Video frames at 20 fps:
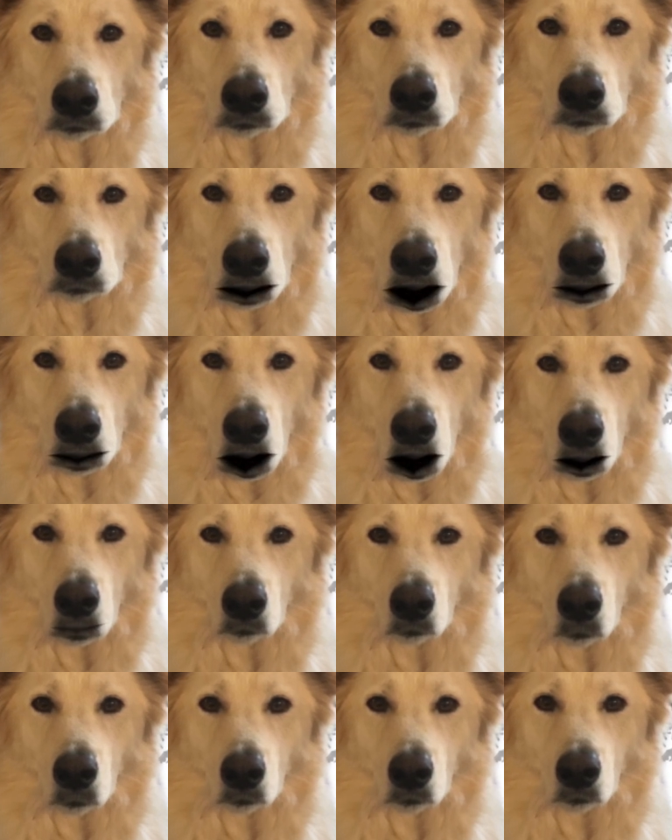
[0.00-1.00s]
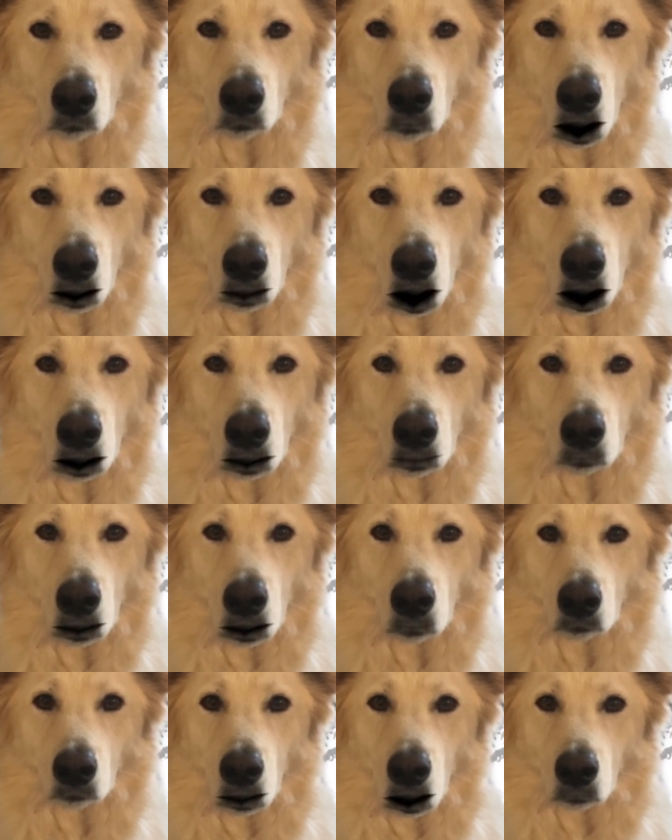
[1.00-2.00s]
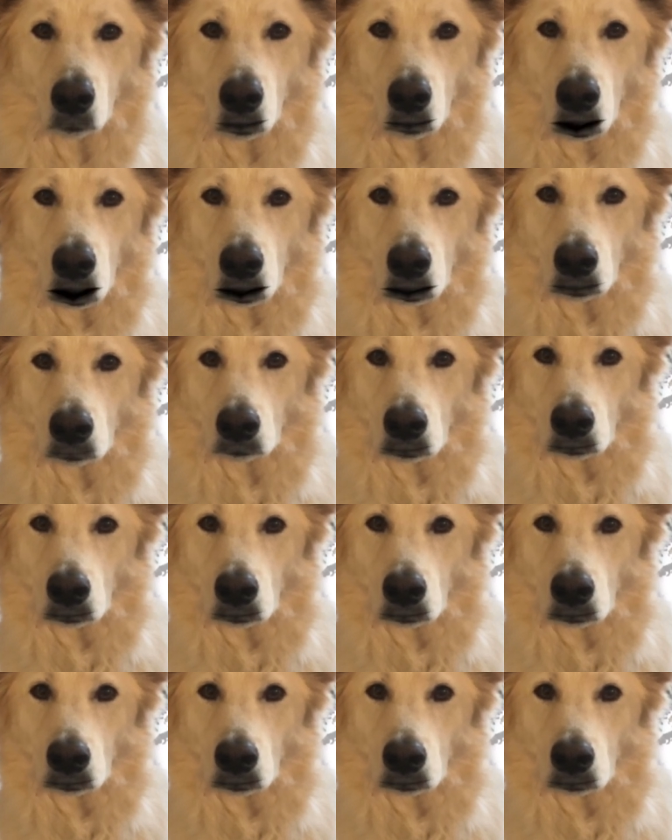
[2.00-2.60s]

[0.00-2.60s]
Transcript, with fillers: So that's Scoop on the Poop for today.